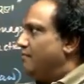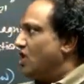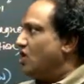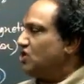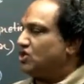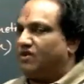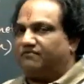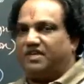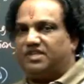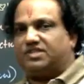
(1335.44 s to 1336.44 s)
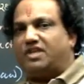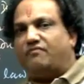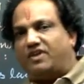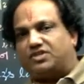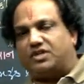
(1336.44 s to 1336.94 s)
Because of this
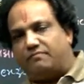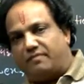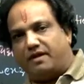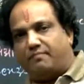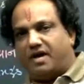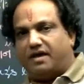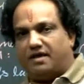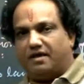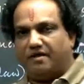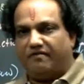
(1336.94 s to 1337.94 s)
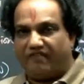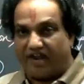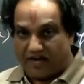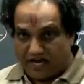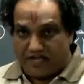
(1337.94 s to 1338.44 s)
invention made by
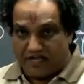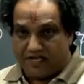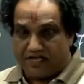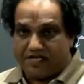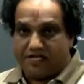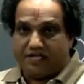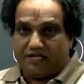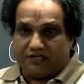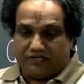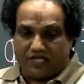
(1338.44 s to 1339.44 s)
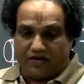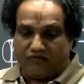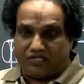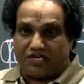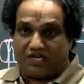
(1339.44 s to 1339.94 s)
Faraday, there
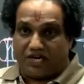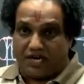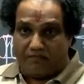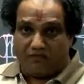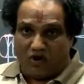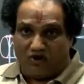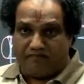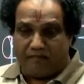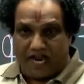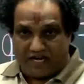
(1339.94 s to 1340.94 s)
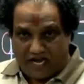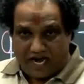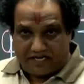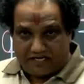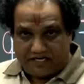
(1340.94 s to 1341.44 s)
was a dream of
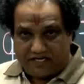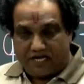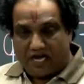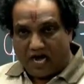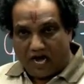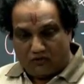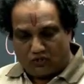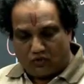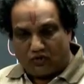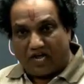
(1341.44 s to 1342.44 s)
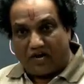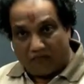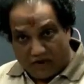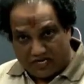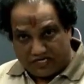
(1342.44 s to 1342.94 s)
mankind how to
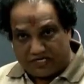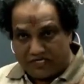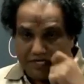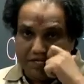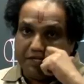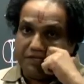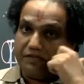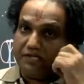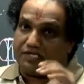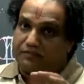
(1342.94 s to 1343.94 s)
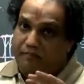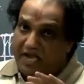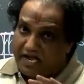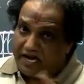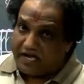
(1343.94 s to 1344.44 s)
convert this
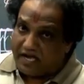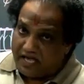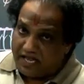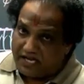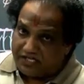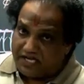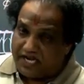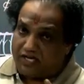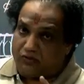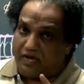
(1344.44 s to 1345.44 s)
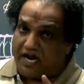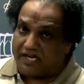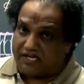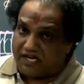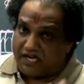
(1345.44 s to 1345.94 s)
mechanical energy into
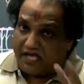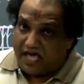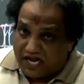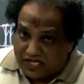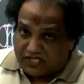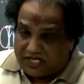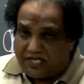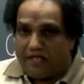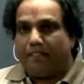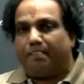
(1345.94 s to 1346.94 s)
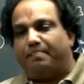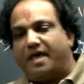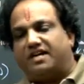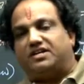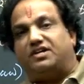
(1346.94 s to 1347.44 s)
electrical energy.
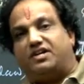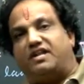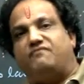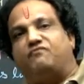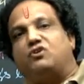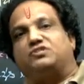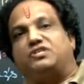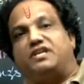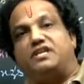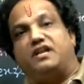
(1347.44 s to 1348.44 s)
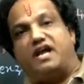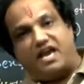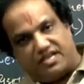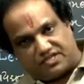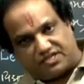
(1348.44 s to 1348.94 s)
That dream was
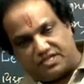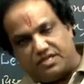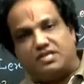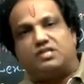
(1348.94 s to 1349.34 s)
realized.